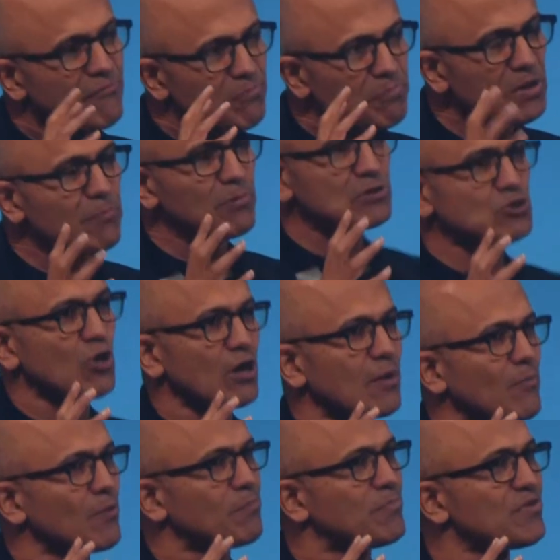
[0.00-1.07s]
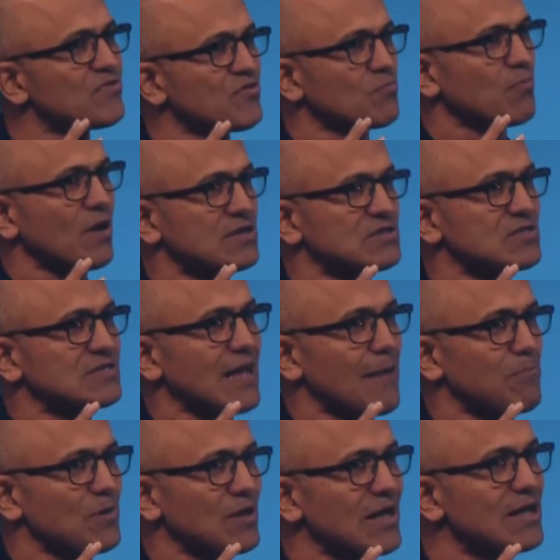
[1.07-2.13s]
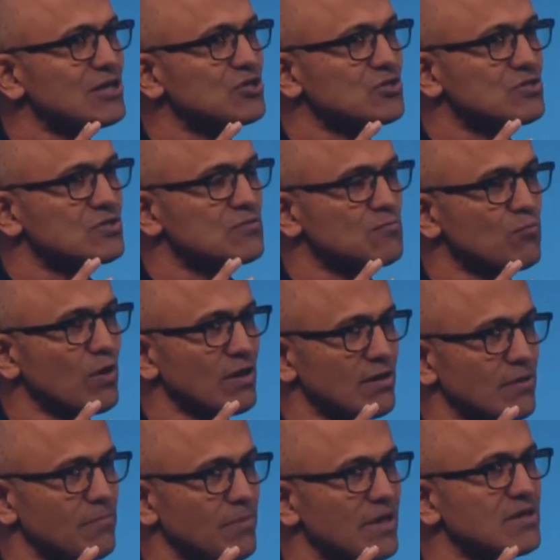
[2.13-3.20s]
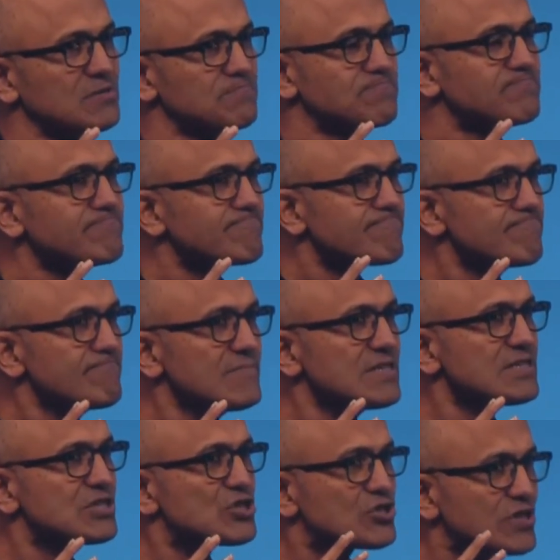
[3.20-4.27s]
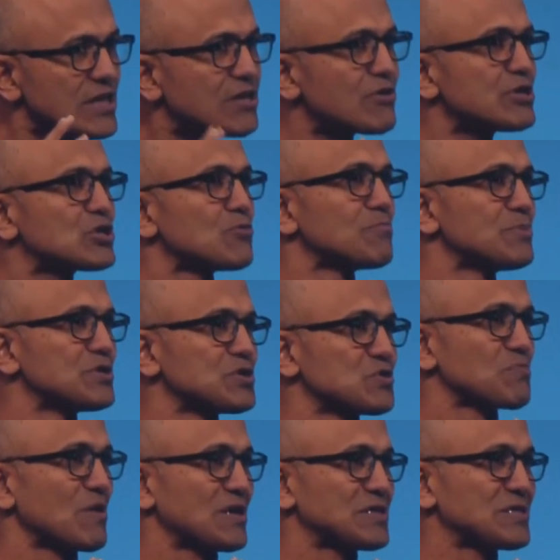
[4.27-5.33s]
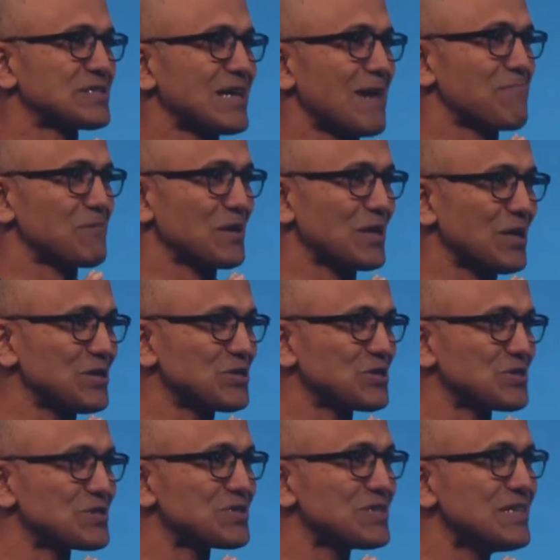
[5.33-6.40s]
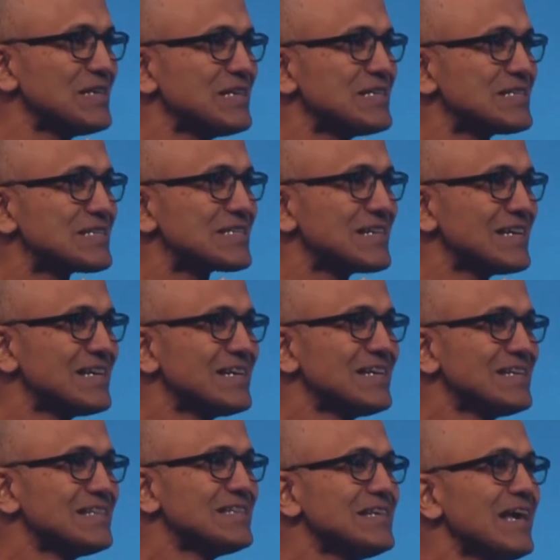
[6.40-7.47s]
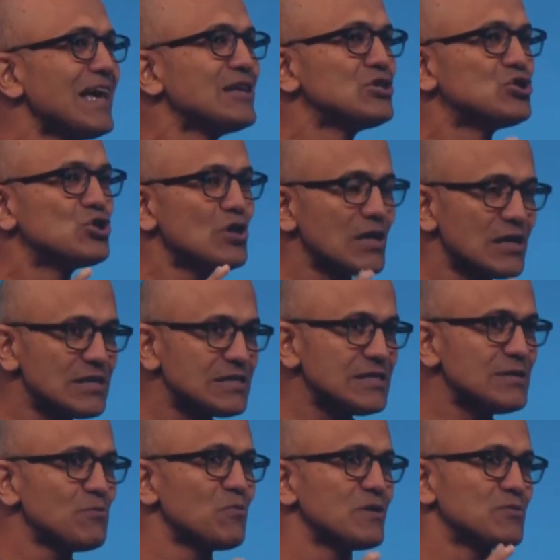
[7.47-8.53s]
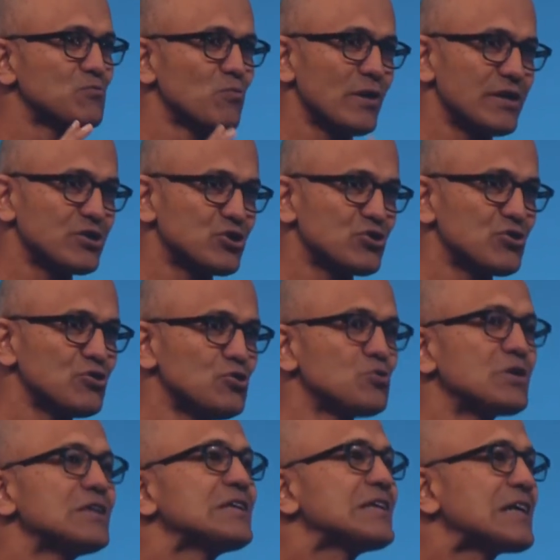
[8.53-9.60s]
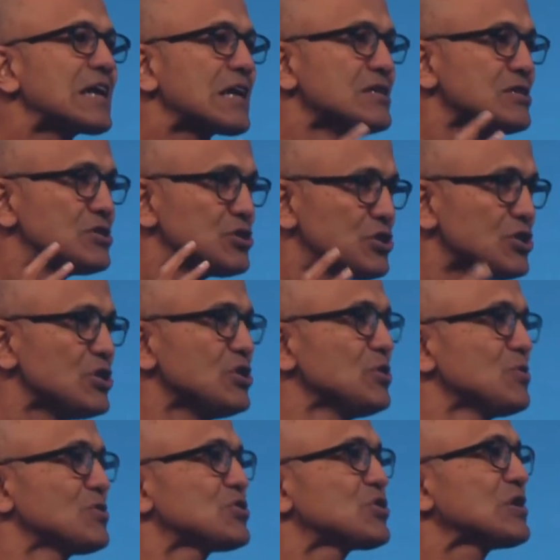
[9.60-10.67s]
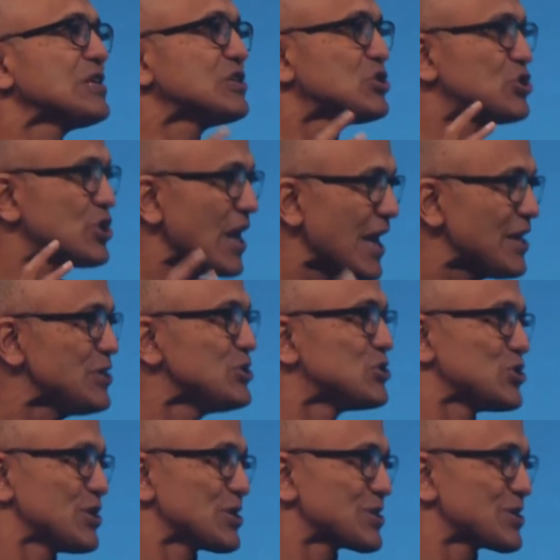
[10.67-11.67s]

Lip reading: people talk about business process applications, one of the big secrets of business process applications is the agility with which you can continuously change it